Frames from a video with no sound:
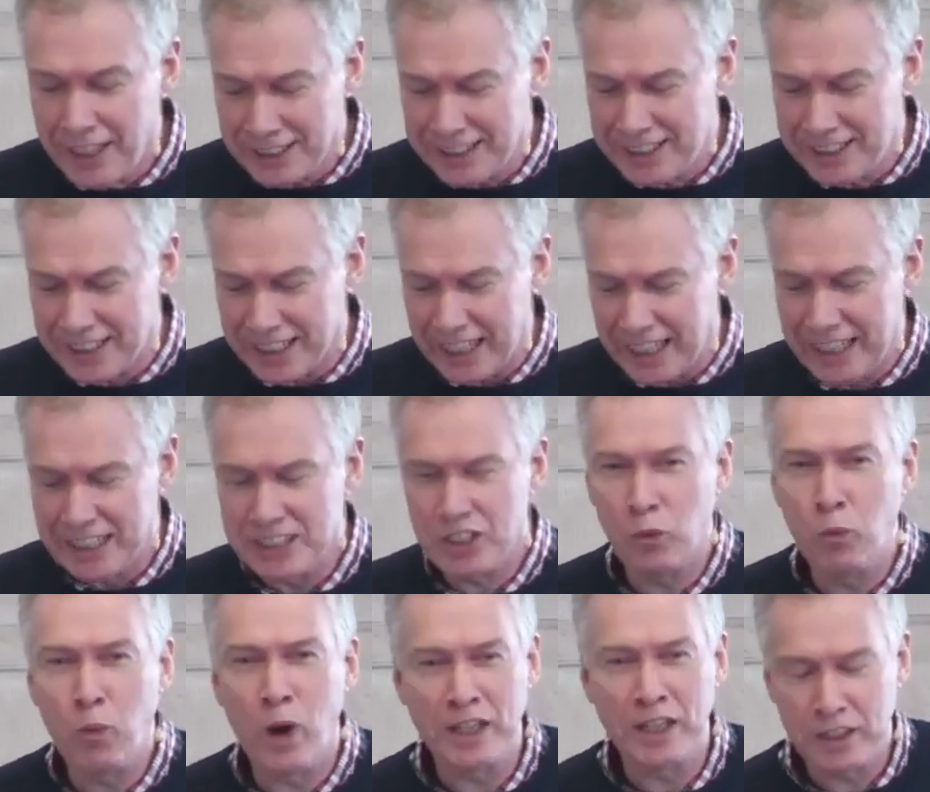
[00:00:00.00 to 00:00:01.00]
This
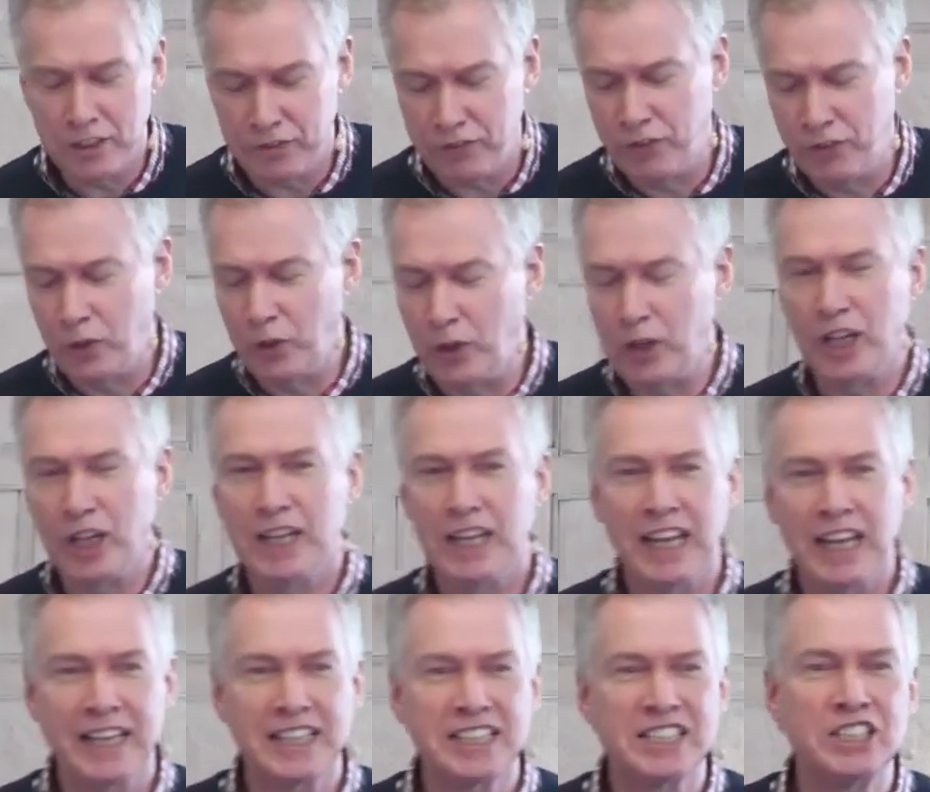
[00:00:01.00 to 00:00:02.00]
is a
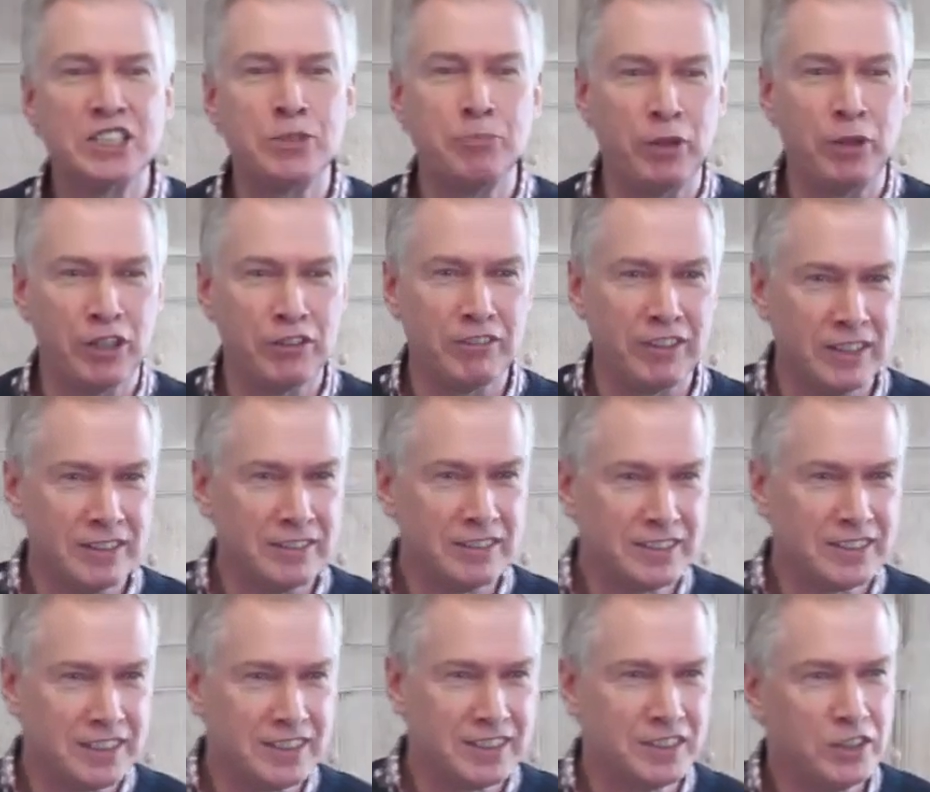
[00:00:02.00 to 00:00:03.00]
wonderful
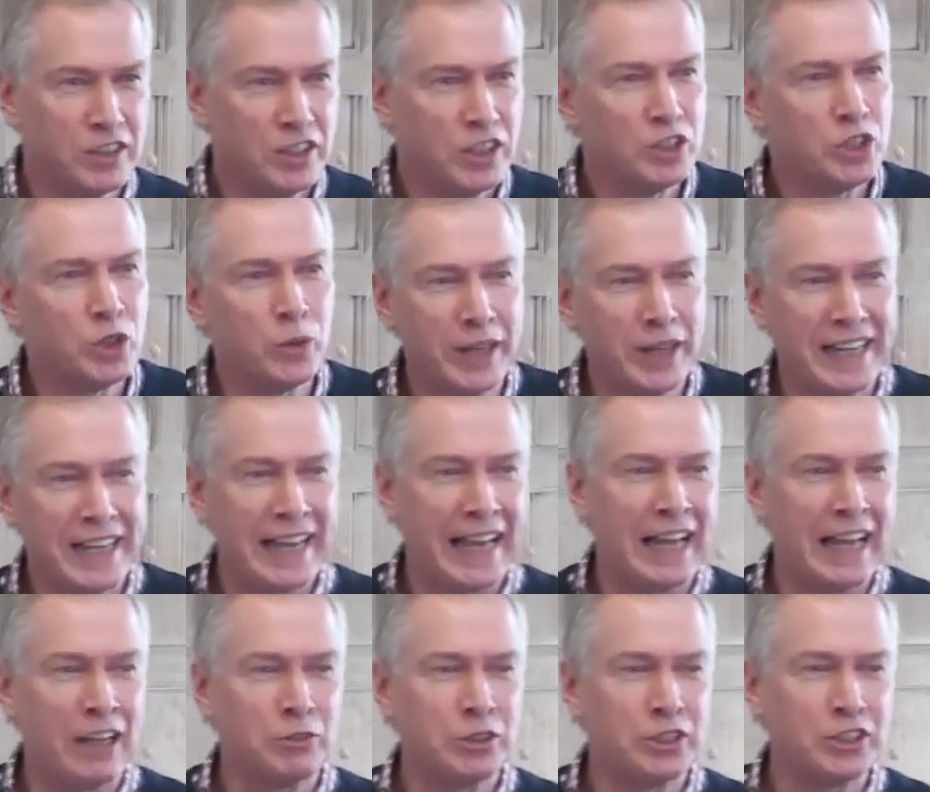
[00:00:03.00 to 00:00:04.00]
experience to
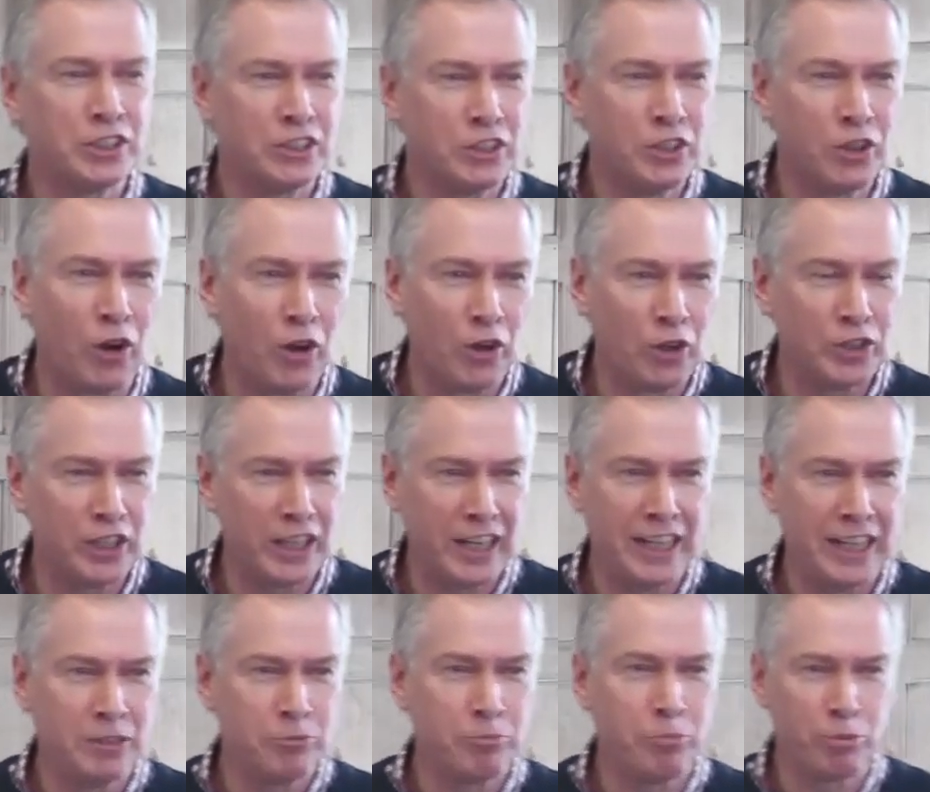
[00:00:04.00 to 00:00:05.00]
encounter
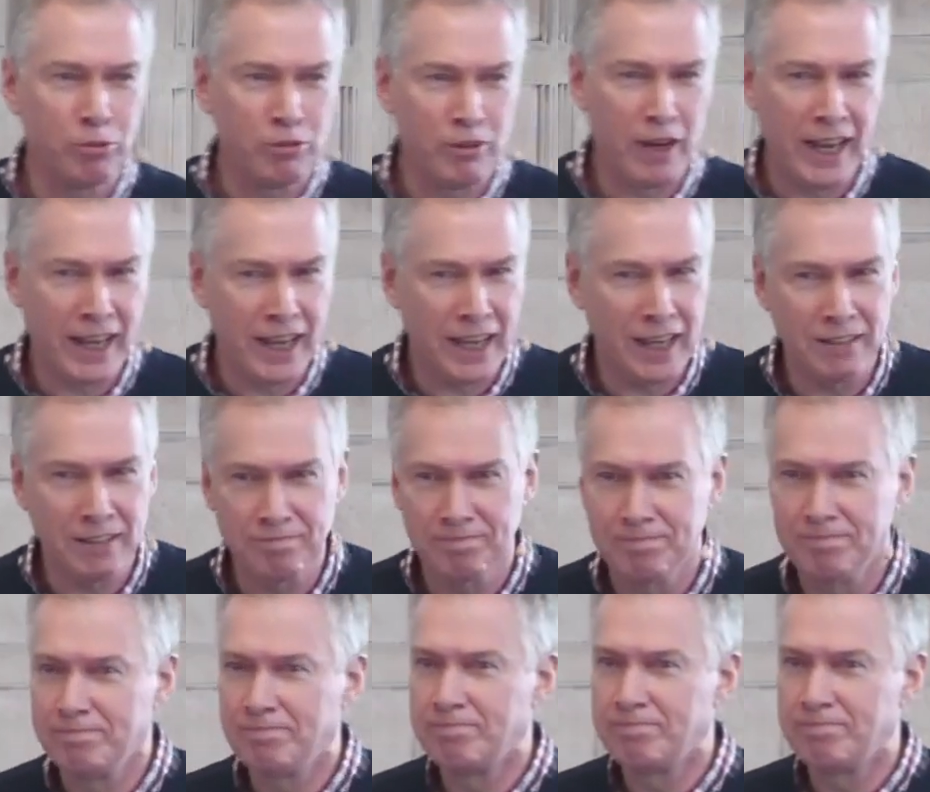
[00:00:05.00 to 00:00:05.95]
God in prayer.